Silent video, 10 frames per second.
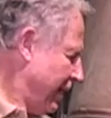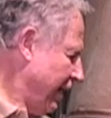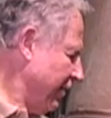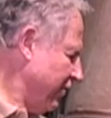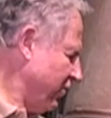
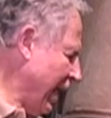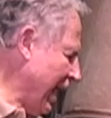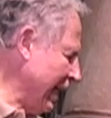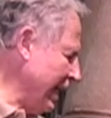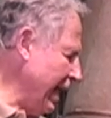And the
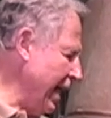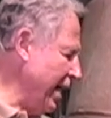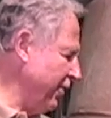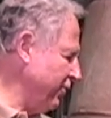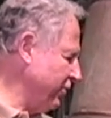side
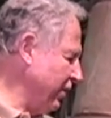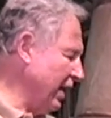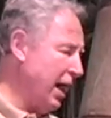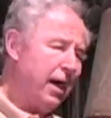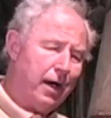heads in
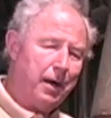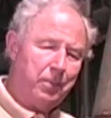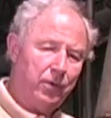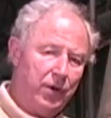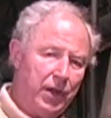our
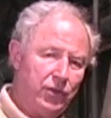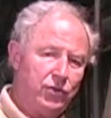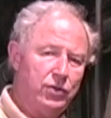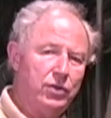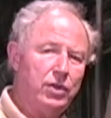
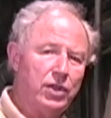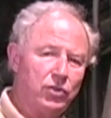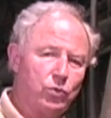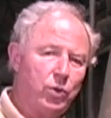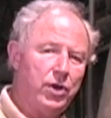operation
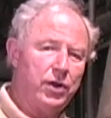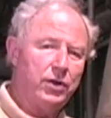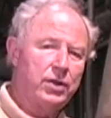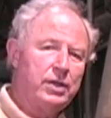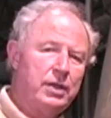is where
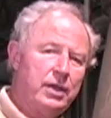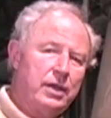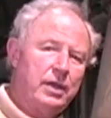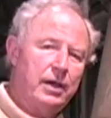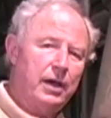
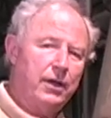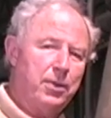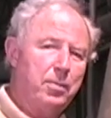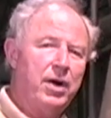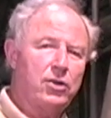the
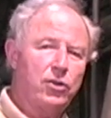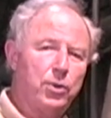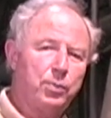bulk of the